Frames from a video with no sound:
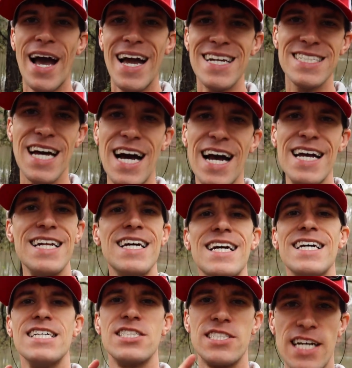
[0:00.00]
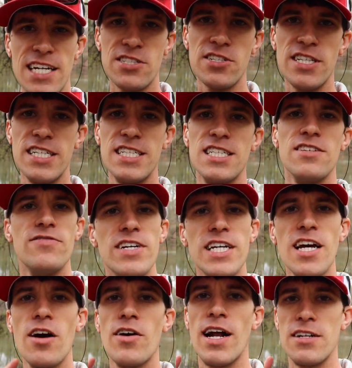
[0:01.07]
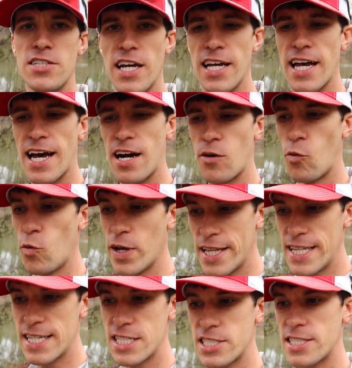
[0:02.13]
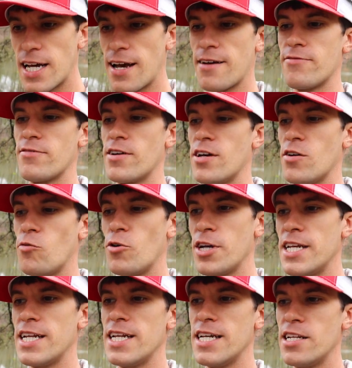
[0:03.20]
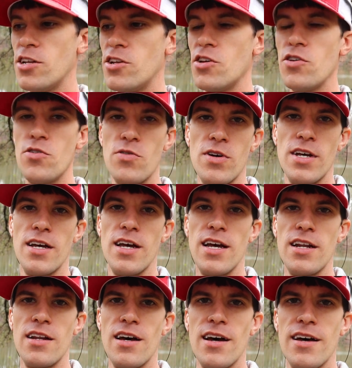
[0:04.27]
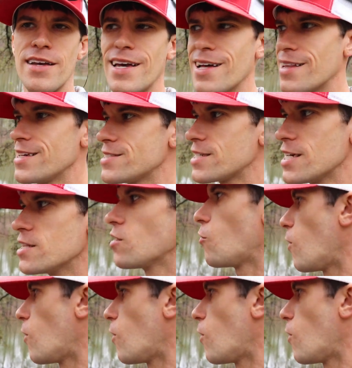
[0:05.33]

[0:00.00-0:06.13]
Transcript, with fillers: hang tight, stay till the end of the video and I'll tell you how to win this stuff, what you need to do, and uh, yeah, let's get in the